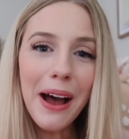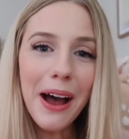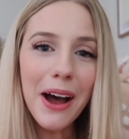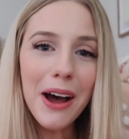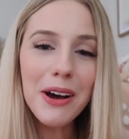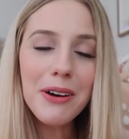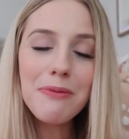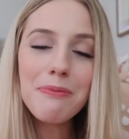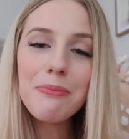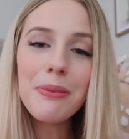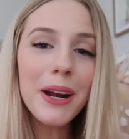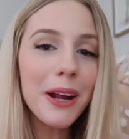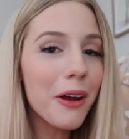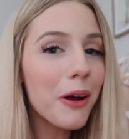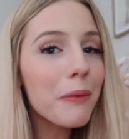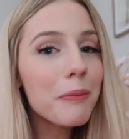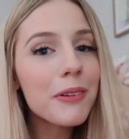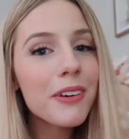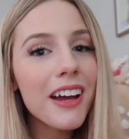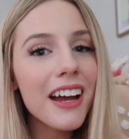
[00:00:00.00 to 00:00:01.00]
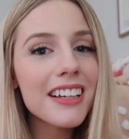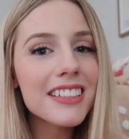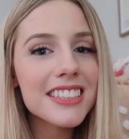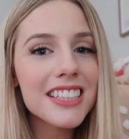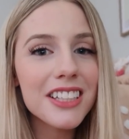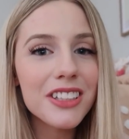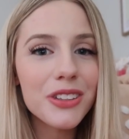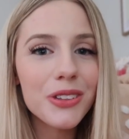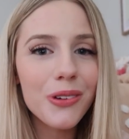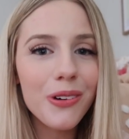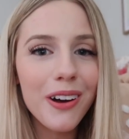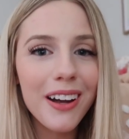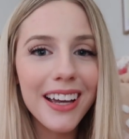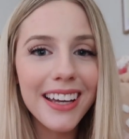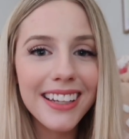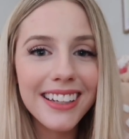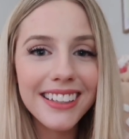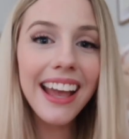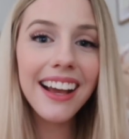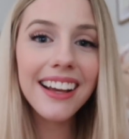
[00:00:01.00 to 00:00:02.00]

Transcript: But I hope you guys enjoyed,